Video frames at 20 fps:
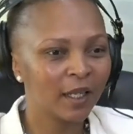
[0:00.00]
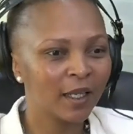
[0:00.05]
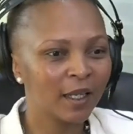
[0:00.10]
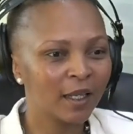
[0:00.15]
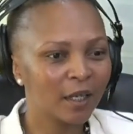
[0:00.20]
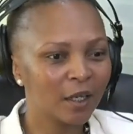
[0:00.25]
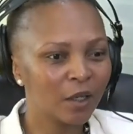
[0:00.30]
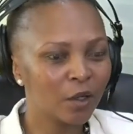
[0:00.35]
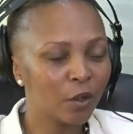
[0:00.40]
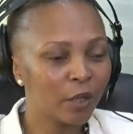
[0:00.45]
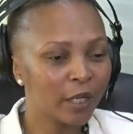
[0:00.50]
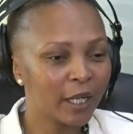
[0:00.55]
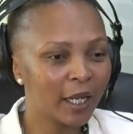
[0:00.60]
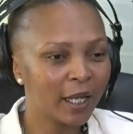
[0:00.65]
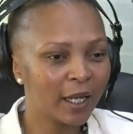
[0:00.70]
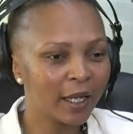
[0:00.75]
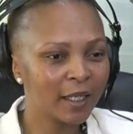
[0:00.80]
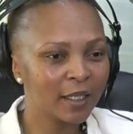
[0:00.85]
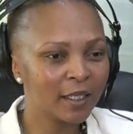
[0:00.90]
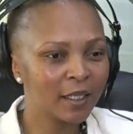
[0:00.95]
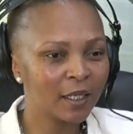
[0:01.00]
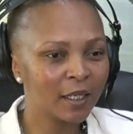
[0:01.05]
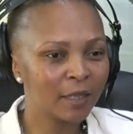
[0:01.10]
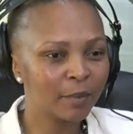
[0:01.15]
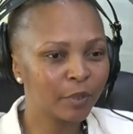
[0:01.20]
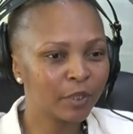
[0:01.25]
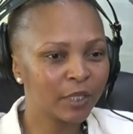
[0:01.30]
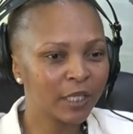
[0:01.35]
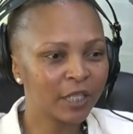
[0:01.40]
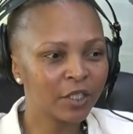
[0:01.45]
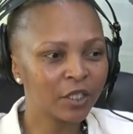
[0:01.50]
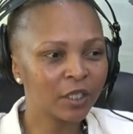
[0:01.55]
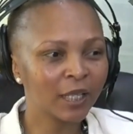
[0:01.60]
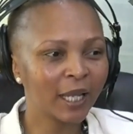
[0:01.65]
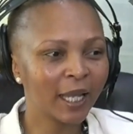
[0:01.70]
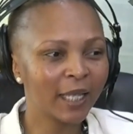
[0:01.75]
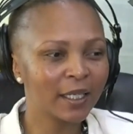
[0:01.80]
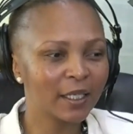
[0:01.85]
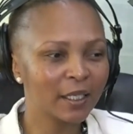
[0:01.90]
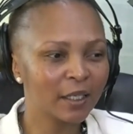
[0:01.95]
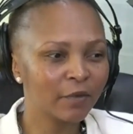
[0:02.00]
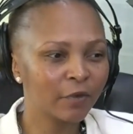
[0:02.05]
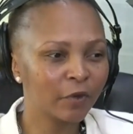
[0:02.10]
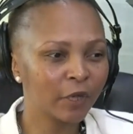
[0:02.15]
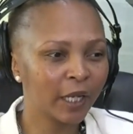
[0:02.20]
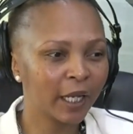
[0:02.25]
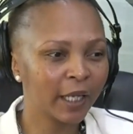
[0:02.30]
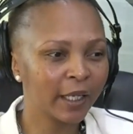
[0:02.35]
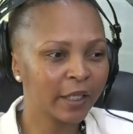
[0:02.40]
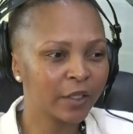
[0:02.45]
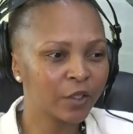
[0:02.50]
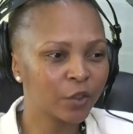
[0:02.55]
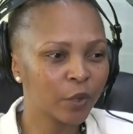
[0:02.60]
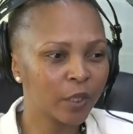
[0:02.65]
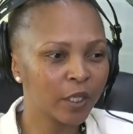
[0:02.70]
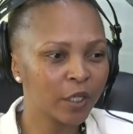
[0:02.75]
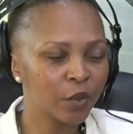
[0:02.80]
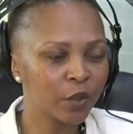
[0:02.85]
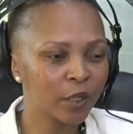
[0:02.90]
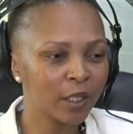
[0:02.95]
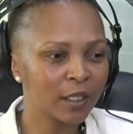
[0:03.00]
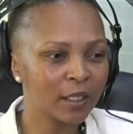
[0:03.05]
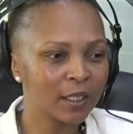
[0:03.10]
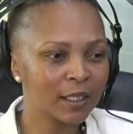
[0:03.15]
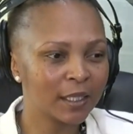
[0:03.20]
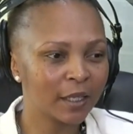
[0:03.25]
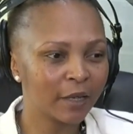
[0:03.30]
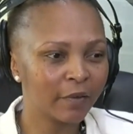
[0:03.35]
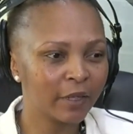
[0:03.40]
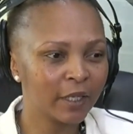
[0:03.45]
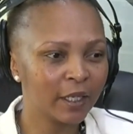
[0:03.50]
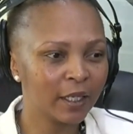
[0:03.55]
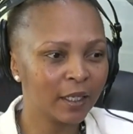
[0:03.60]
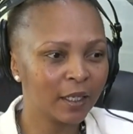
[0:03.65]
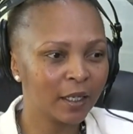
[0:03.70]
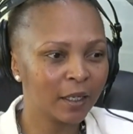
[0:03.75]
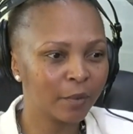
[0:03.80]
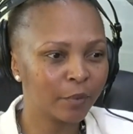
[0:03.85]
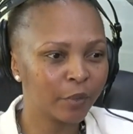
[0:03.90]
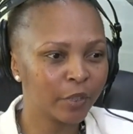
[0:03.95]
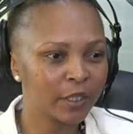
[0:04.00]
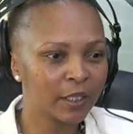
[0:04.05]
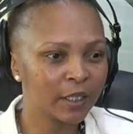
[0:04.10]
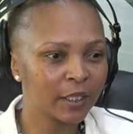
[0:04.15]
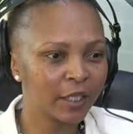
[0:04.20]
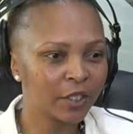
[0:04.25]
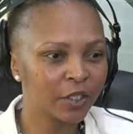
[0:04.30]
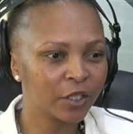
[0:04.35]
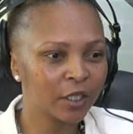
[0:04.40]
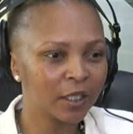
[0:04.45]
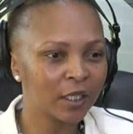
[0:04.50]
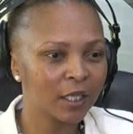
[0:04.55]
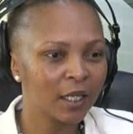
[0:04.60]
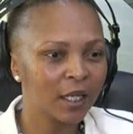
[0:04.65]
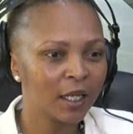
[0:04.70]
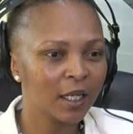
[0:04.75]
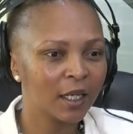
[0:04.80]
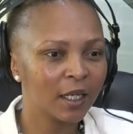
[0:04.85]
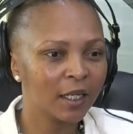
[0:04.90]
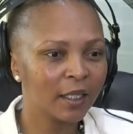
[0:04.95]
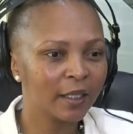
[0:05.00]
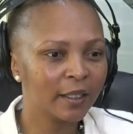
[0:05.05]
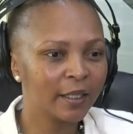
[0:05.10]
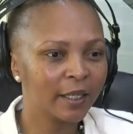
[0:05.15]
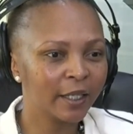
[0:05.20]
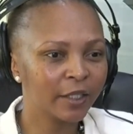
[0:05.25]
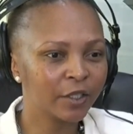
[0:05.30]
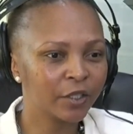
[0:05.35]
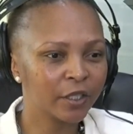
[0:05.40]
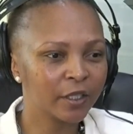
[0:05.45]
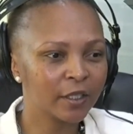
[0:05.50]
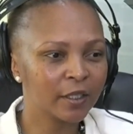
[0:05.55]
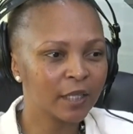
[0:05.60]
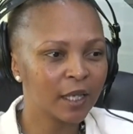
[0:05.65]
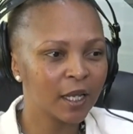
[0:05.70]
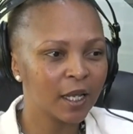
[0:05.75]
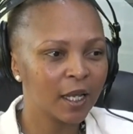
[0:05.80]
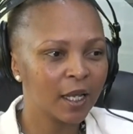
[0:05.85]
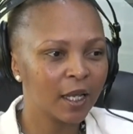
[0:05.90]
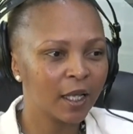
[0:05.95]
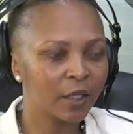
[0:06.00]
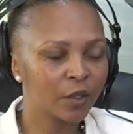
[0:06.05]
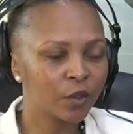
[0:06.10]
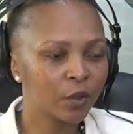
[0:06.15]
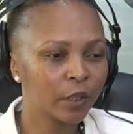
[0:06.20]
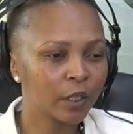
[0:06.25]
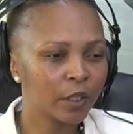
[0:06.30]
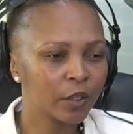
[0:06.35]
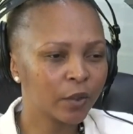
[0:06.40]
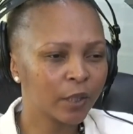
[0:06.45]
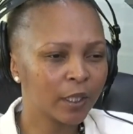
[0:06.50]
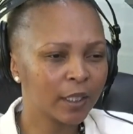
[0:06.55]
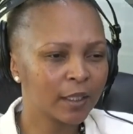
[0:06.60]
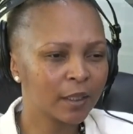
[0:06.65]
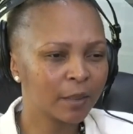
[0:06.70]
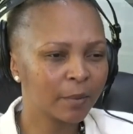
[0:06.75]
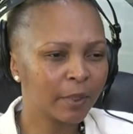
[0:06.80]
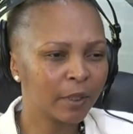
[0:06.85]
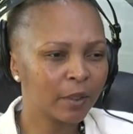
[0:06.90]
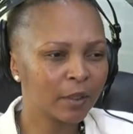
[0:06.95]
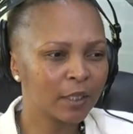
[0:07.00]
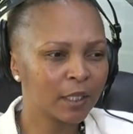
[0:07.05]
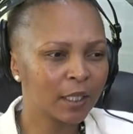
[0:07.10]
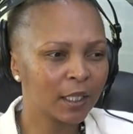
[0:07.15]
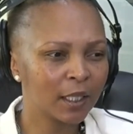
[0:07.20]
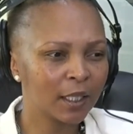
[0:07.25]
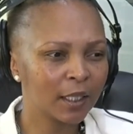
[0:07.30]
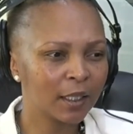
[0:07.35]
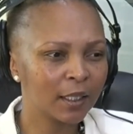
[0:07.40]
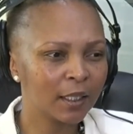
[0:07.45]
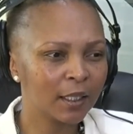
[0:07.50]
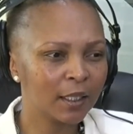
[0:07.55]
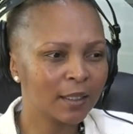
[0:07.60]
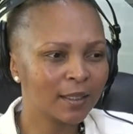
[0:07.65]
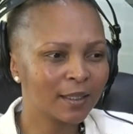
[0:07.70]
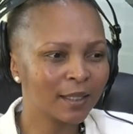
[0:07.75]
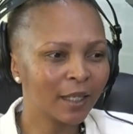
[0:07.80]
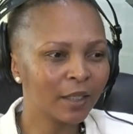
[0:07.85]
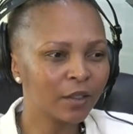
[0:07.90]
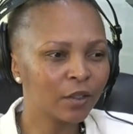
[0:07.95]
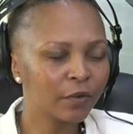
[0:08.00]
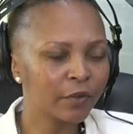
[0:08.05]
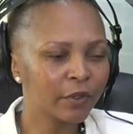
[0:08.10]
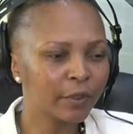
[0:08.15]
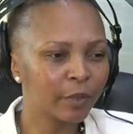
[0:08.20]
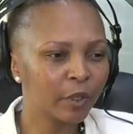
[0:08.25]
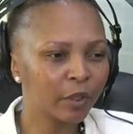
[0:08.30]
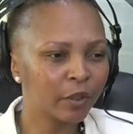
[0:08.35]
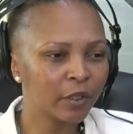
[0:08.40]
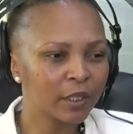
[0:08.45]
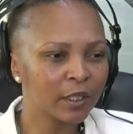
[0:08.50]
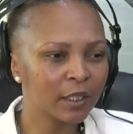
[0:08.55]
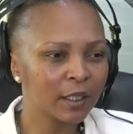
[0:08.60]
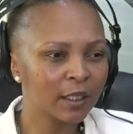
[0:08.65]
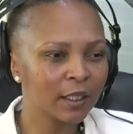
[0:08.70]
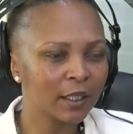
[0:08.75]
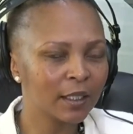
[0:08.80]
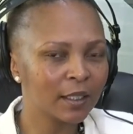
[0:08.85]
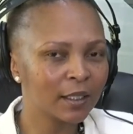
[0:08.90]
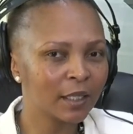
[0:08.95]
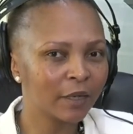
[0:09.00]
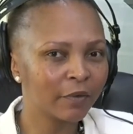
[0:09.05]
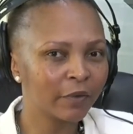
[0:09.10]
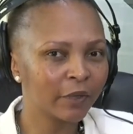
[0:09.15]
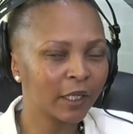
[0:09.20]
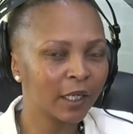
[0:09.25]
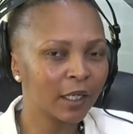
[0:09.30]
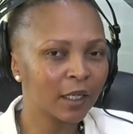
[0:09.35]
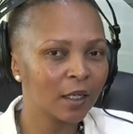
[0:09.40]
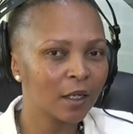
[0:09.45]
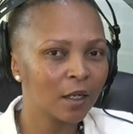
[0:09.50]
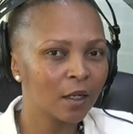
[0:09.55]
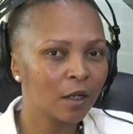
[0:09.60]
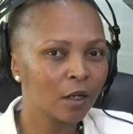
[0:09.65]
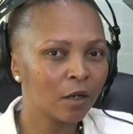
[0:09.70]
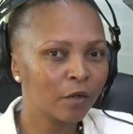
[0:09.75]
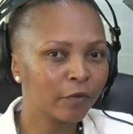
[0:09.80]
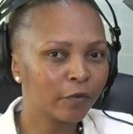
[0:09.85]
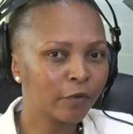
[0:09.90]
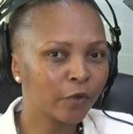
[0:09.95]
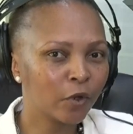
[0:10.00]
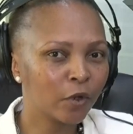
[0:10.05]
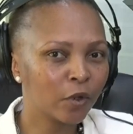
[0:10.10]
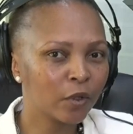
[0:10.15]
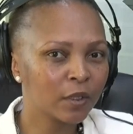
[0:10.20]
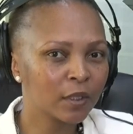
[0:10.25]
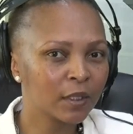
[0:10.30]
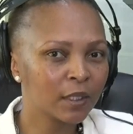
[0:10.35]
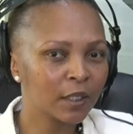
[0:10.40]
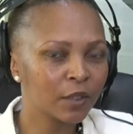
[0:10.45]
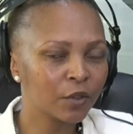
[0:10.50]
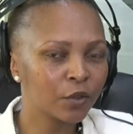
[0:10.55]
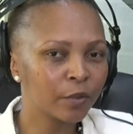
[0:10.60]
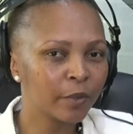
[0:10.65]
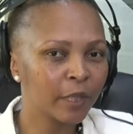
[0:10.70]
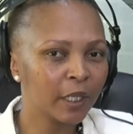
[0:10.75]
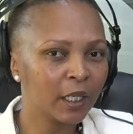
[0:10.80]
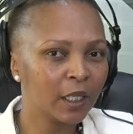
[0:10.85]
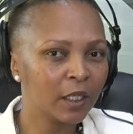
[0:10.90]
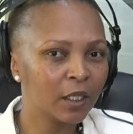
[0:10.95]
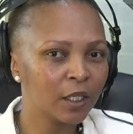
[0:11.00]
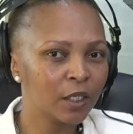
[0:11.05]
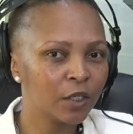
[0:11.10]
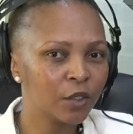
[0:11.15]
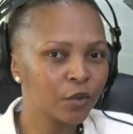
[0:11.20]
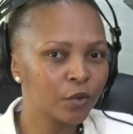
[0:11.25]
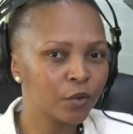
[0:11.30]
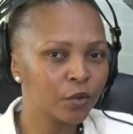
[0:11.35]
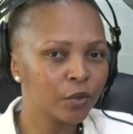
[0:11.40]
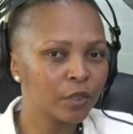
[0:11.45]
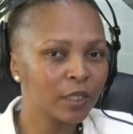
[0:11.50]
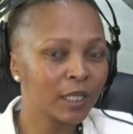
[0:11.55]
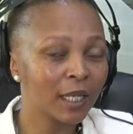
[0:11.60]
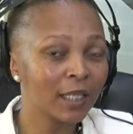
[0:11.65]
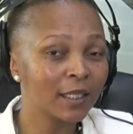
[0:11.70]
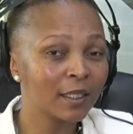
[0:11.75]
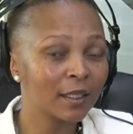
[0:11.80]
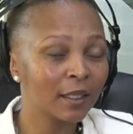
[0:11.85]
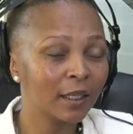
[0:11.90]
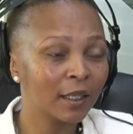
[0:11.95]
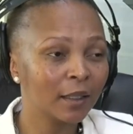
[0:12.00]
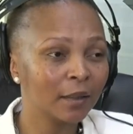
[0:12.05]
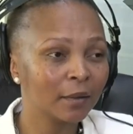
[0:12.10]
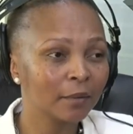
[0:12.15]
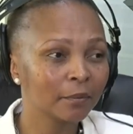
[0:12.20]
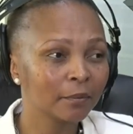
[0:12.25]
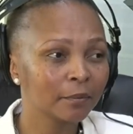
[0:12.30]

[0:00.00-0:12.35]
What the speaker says: a lawyer and potential candidate for Kenya's 2027 presidential elections, talking to us about the state of democracy in East Africa, of course, zooming into Tanzania.